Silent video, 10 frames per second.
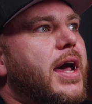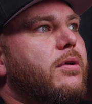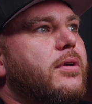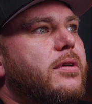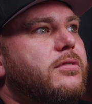
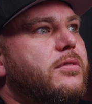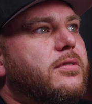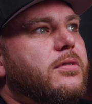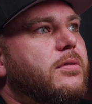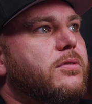and
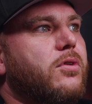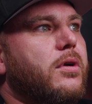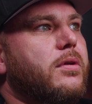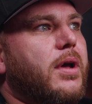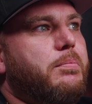
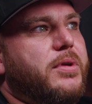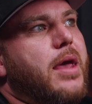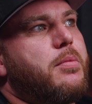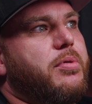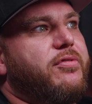I became a
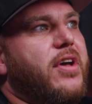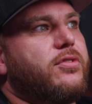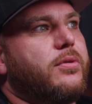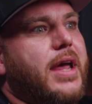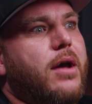professional
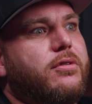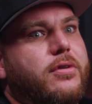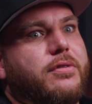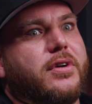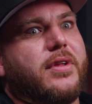couch
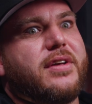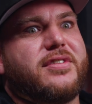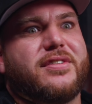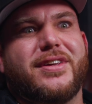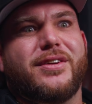surfer at like
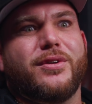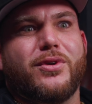16 years old.